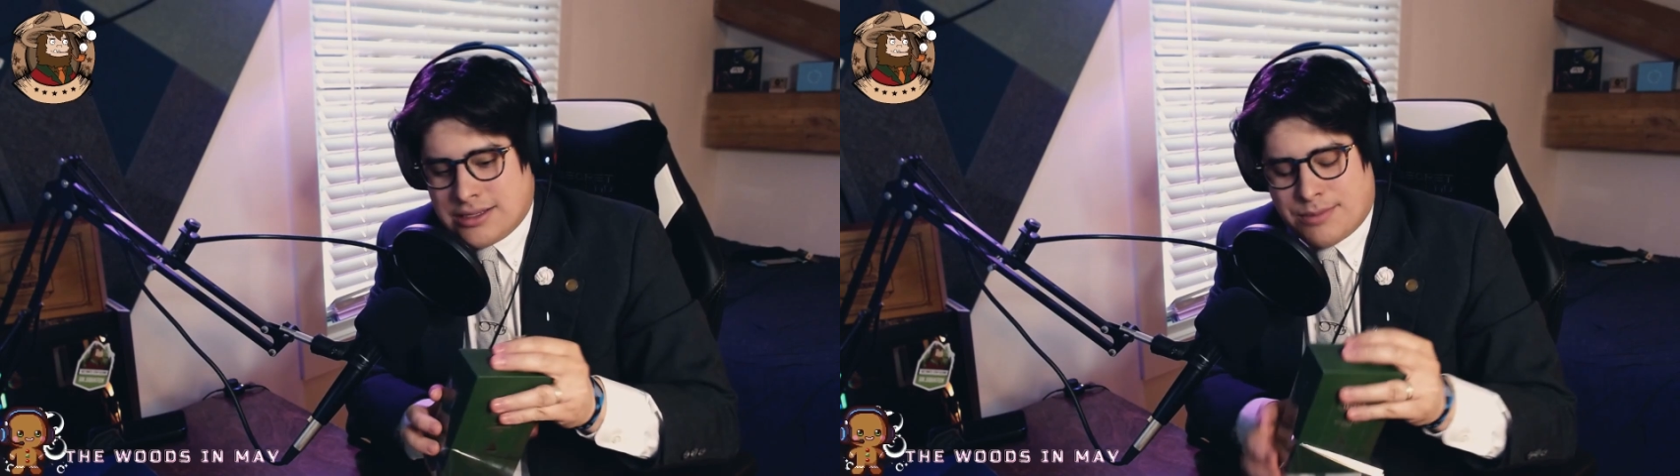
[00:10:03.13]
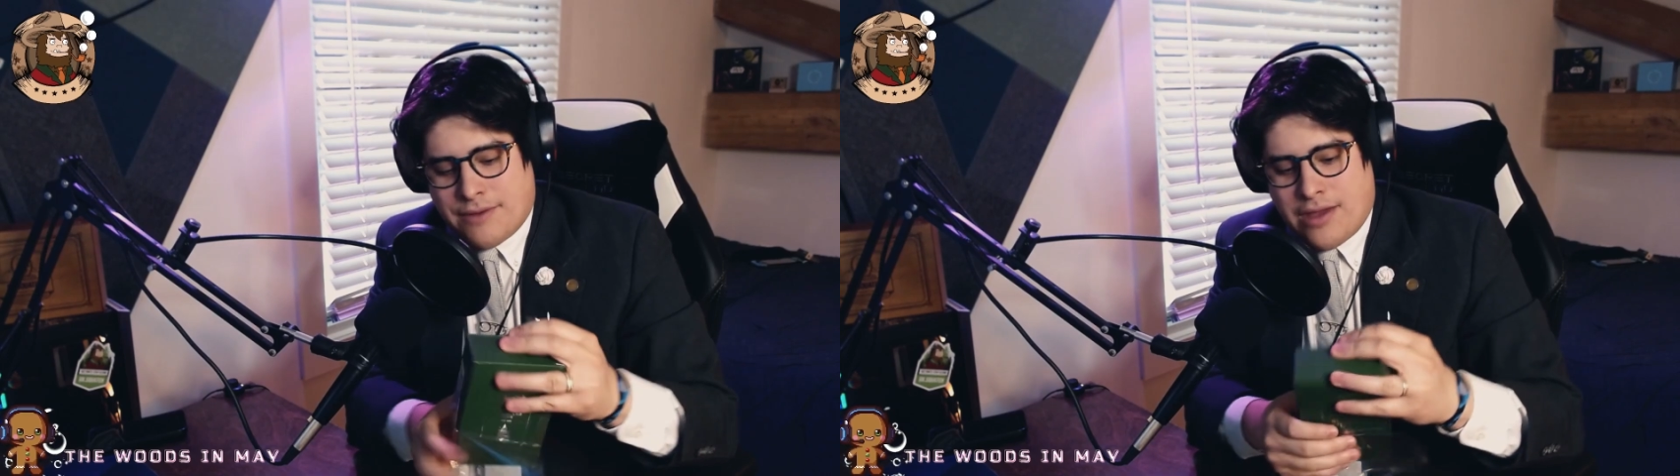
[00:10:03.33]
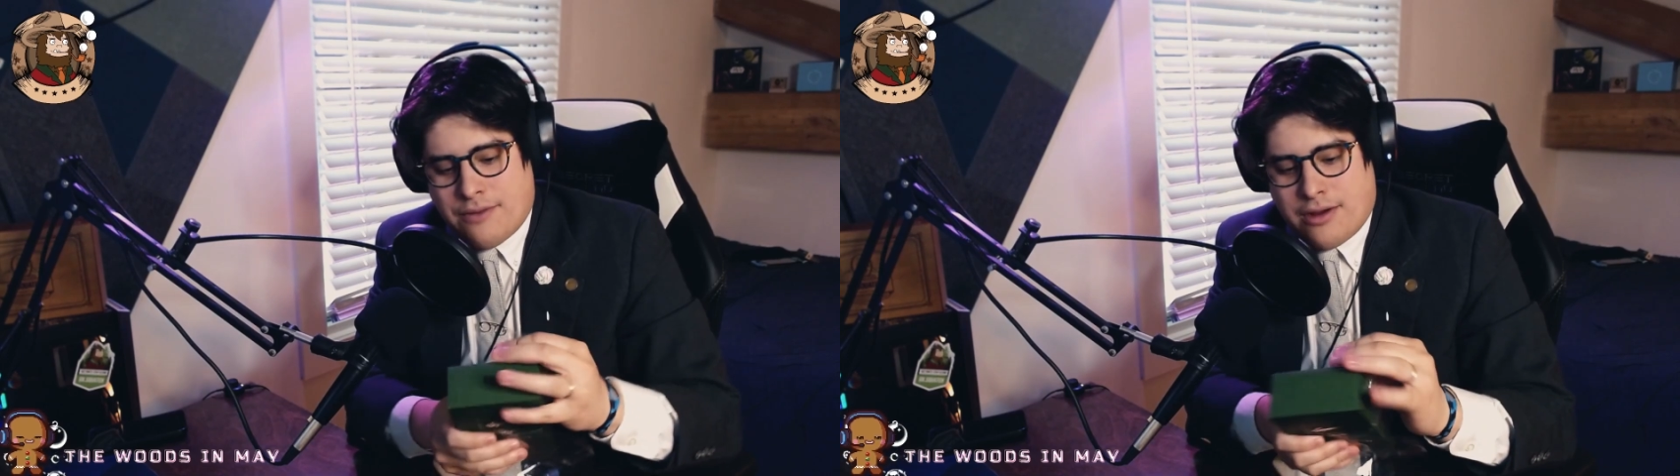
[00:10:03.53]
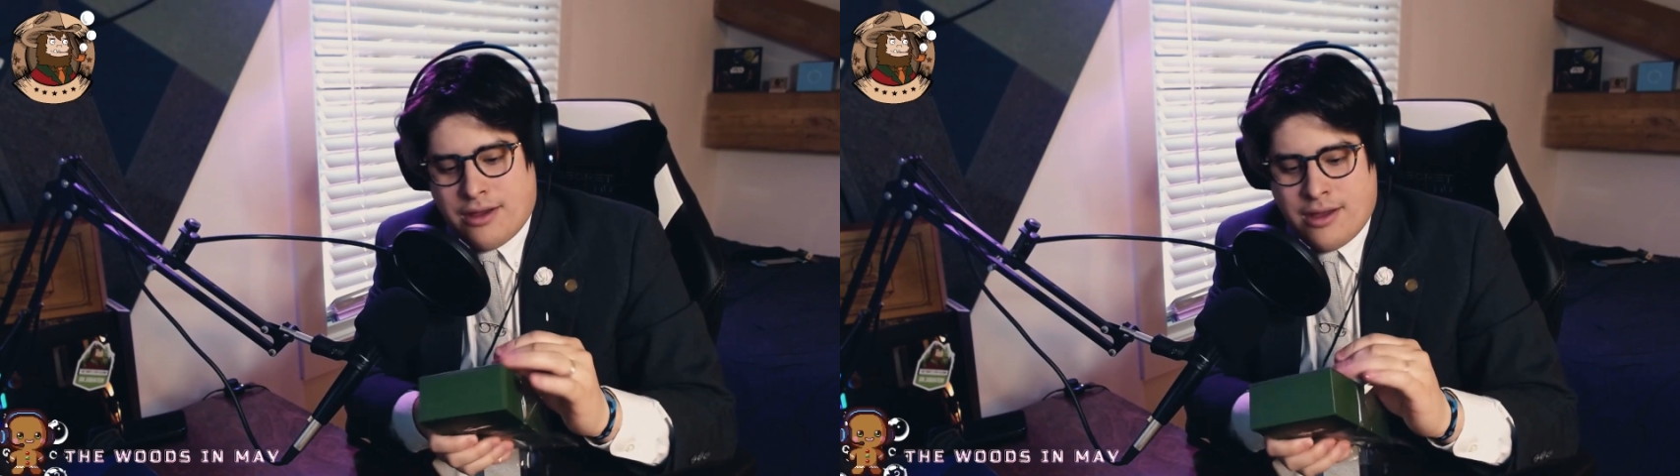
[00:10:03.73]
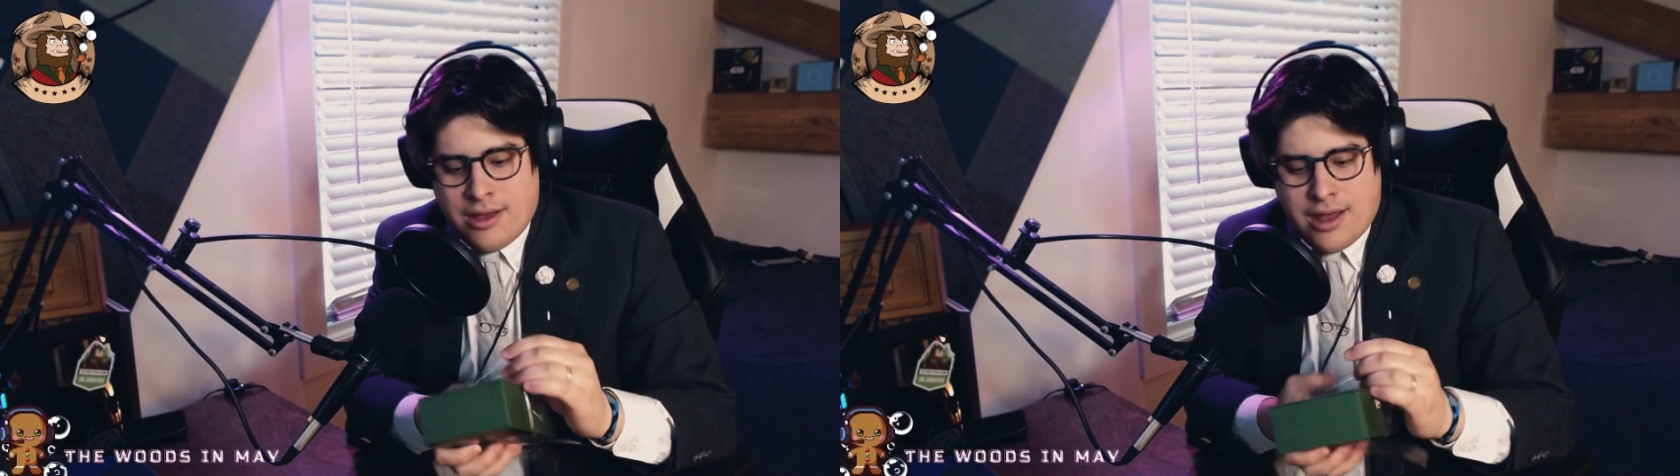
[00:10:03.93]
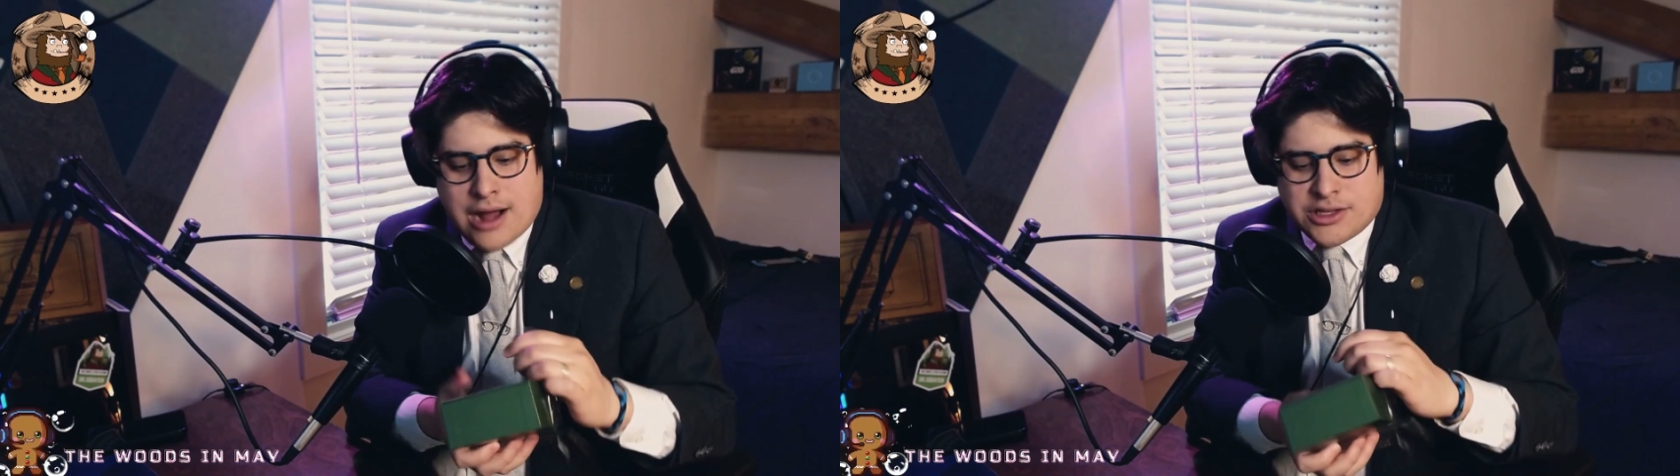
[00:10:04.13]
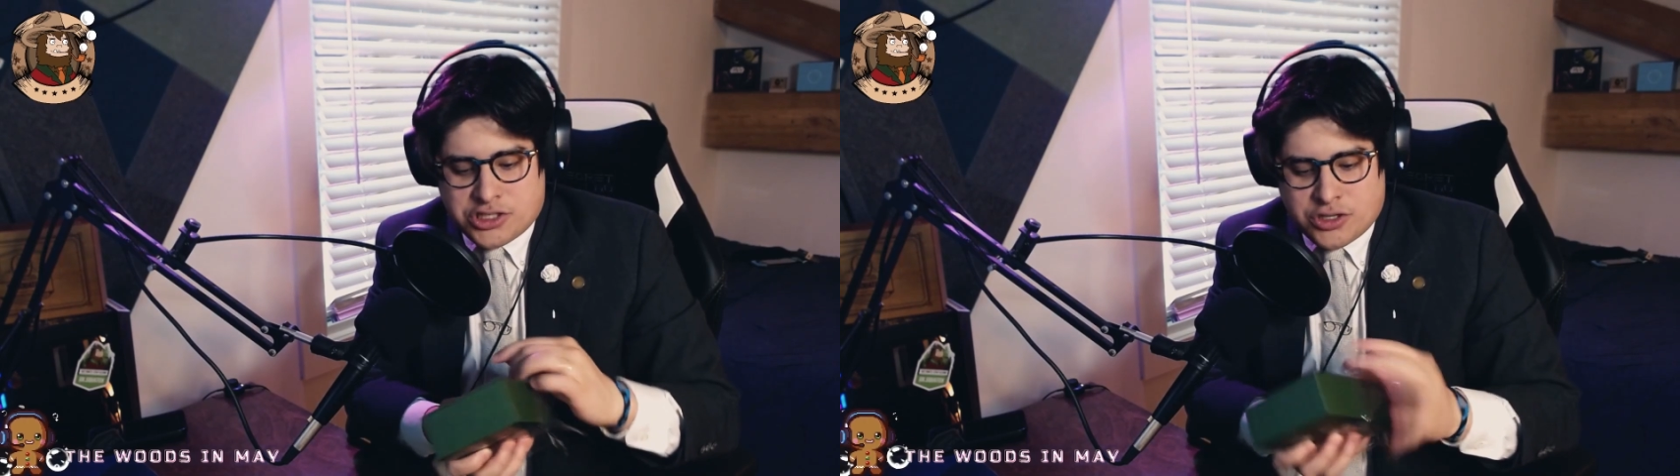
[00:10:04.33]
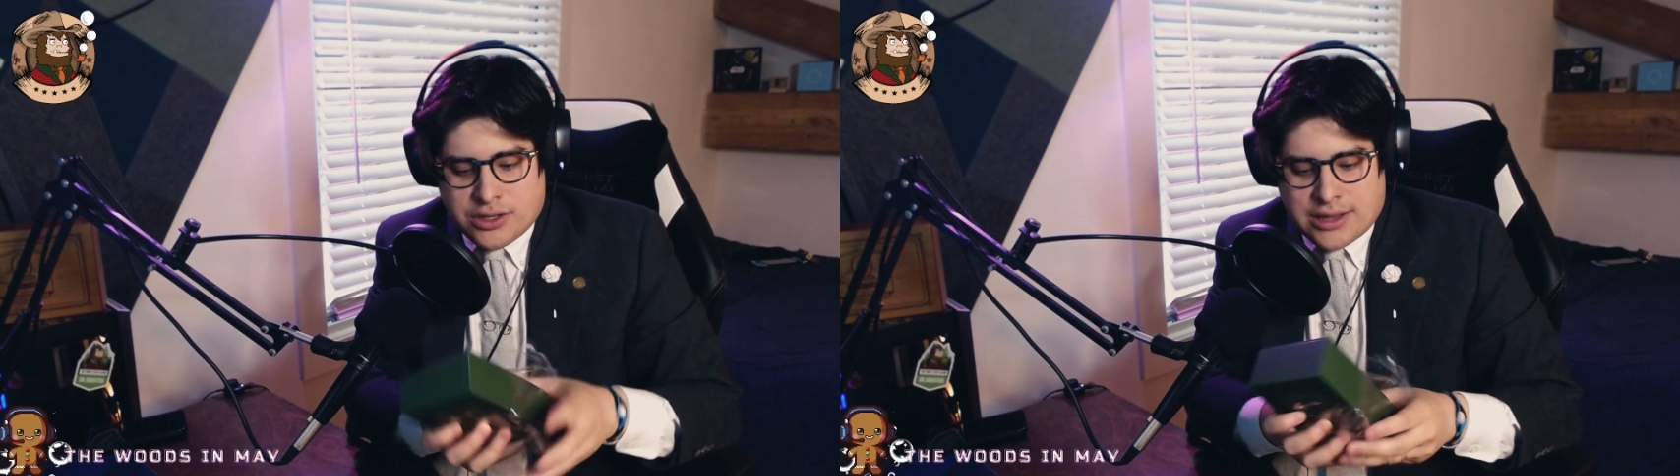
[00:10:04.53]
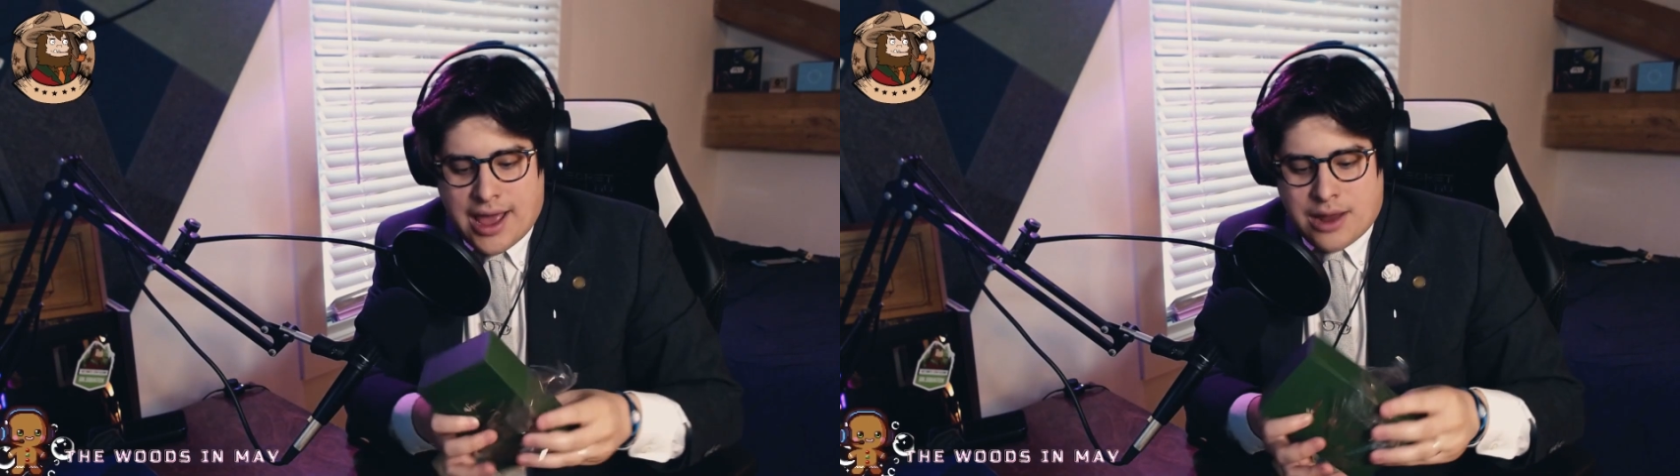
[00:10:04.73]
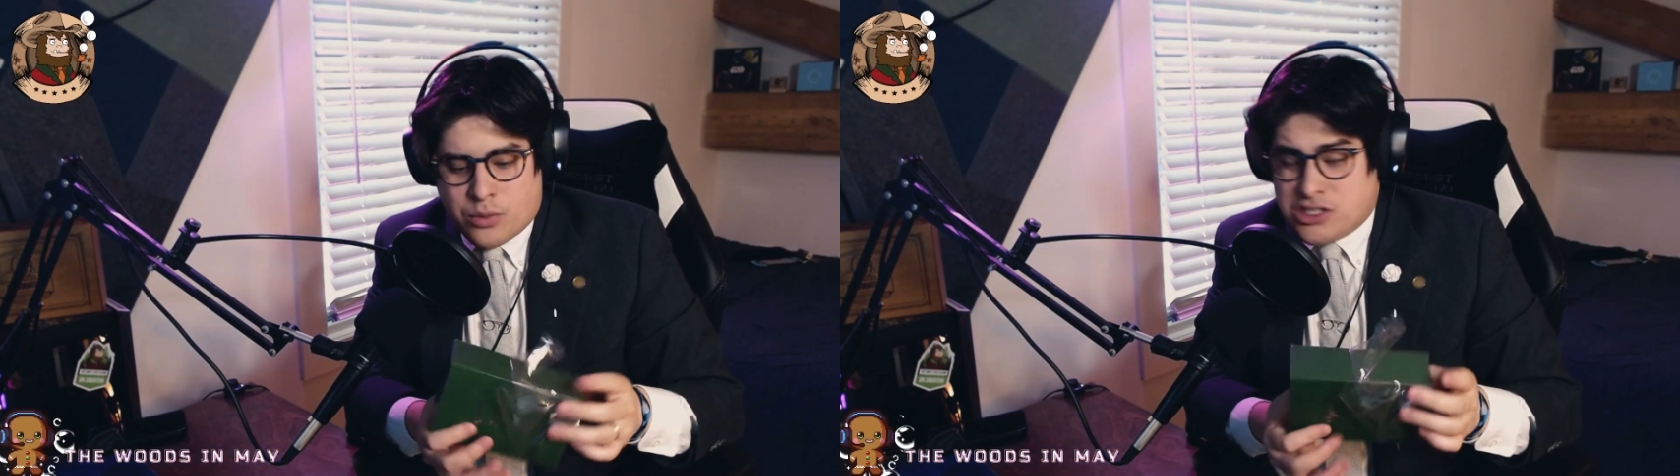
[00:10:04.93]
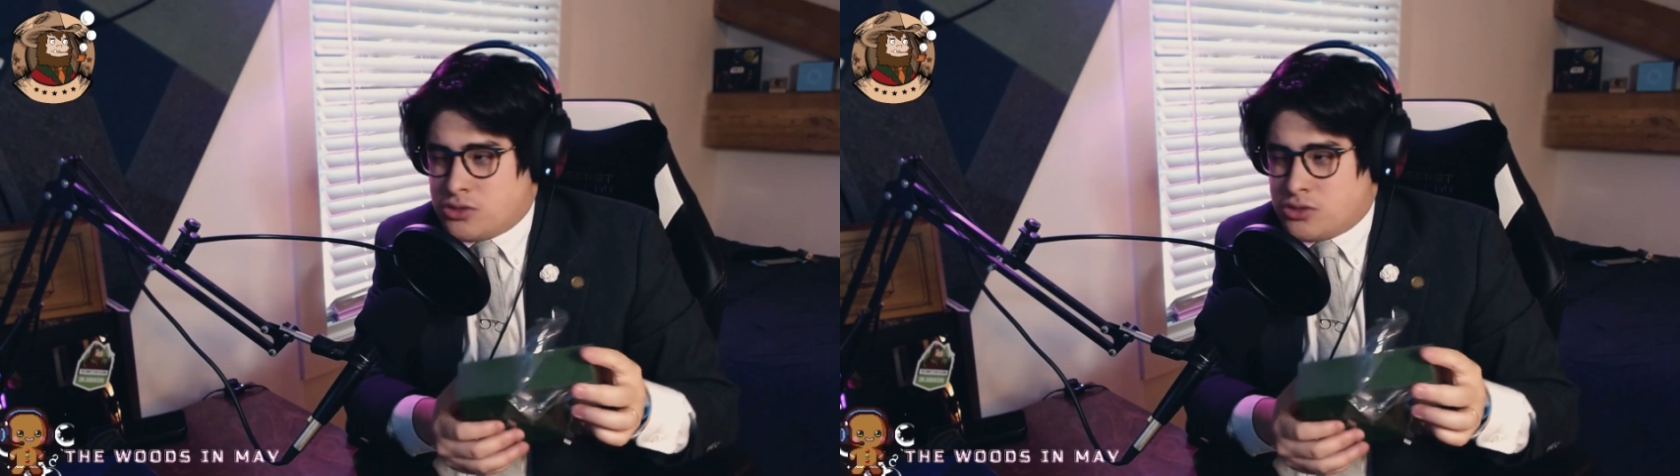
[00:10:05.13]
is my favorite. I'll let you know at the end